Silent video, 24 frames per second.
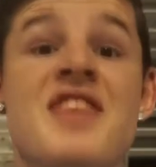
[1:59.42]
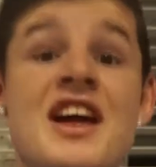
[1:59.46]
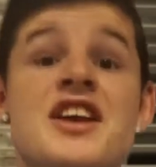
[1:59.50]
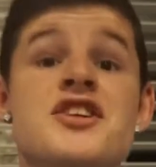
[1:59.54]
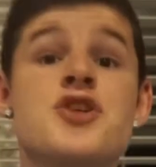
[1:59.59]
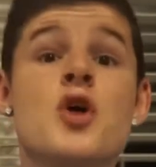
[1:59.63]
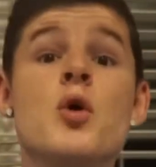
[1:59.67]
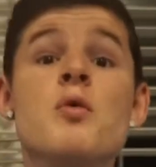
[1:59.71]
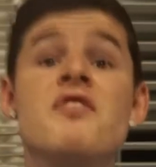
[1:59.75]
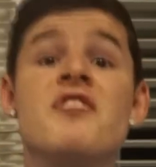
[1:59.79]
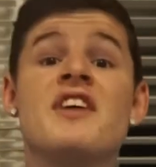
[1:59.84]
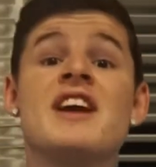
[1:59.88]
Then
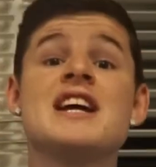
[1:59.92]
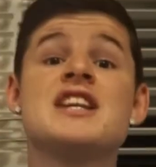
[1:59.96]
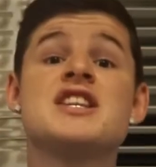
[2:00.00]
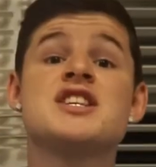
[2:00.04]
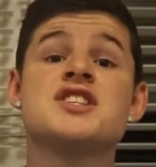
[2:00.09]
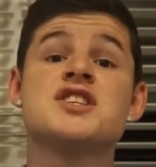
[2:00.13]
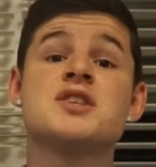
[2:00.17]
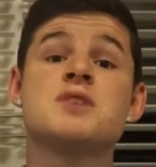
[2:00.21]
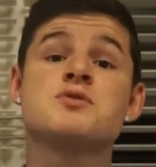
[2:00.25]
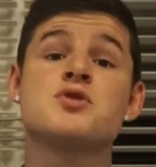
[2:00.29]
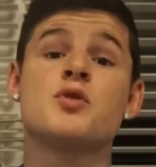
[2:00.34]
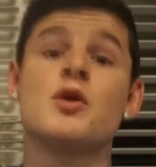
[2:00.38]
don't forget to
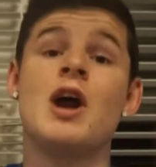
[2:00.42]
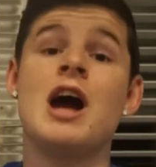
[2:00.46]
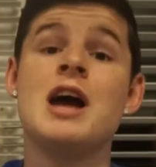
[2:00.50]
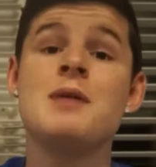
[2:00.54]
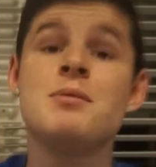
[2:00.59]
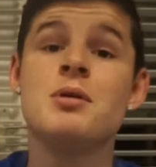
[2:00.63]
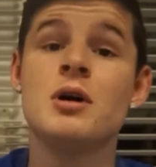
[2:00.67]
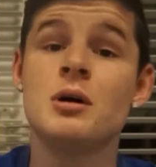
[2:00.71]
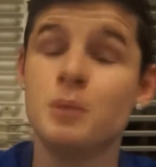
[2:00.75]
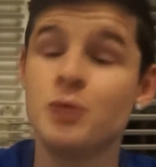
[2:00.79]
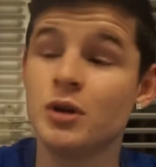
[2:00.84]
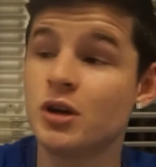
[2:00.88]
subscribe
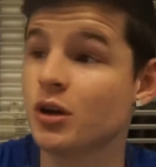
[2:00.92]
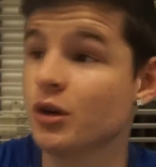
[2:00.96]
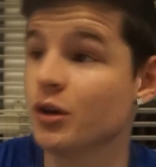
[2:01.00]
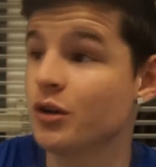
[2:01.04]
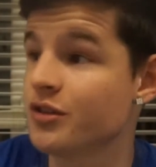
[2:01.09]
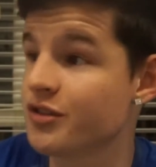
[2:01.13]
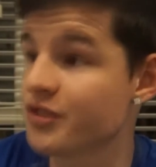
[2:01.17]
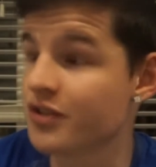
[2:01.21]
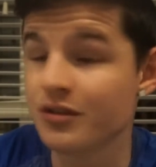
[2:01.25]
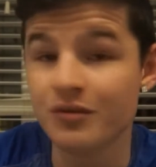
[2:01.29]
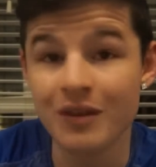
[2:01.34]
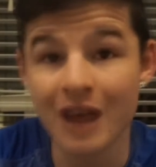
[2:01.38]

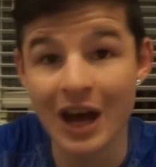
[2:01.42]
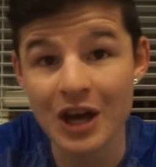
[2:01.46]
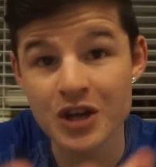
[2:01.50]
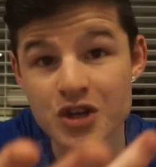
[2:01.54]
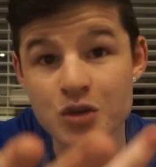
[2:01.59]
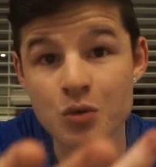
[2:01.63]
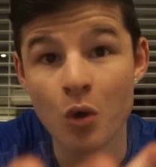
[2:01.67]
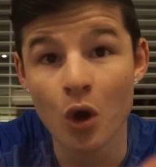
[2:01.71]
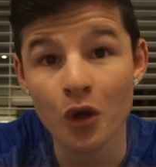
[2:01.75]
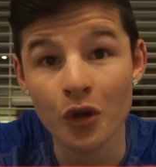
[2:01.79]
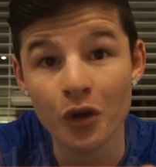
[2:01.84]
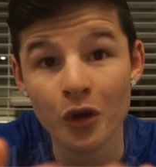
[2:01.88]
because, as
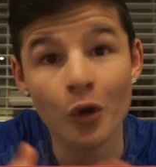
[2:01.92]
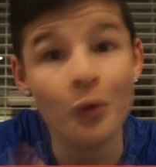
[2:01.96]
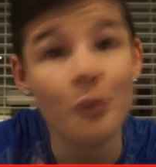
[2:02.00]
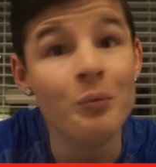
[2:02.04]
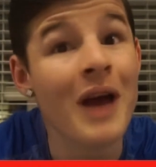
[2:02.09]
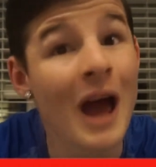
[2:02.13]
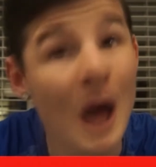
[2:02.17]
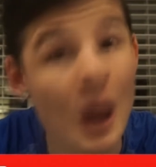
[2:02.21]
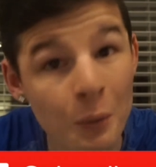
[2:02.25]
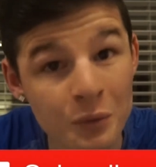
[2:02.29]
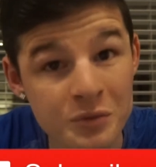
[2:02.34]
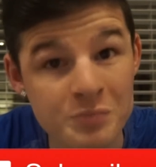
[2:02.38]
you all know,
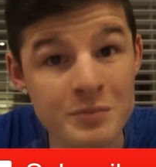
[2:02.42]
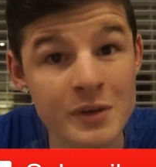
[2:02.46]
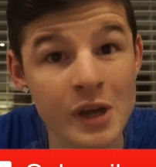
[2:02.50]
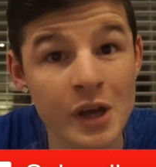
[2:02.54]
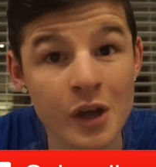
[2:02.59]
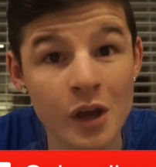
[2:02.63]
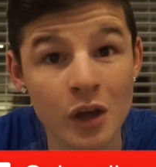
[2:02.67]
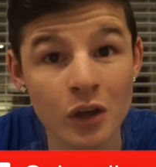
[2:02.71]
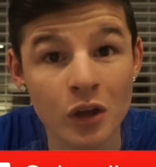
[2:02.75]
helps me